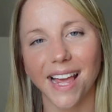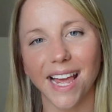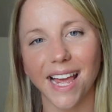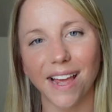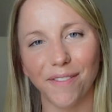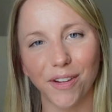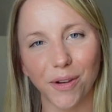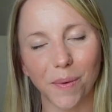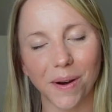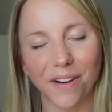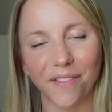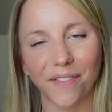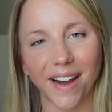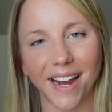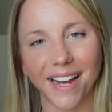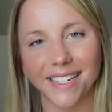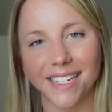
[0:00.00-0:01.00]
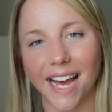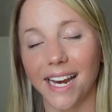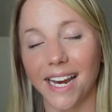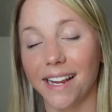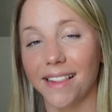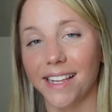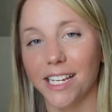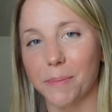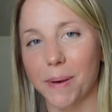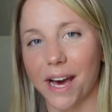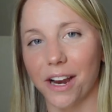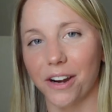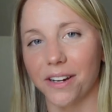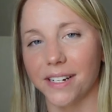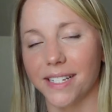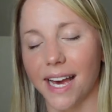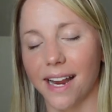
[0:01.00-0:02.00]
If you want to find any of these
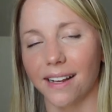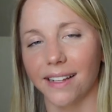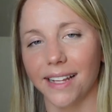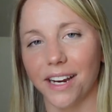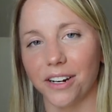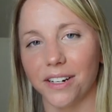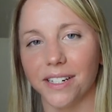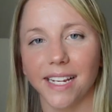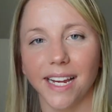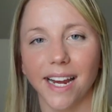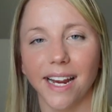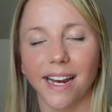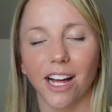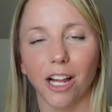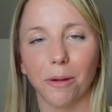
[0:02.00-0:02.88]
patterns at a later date,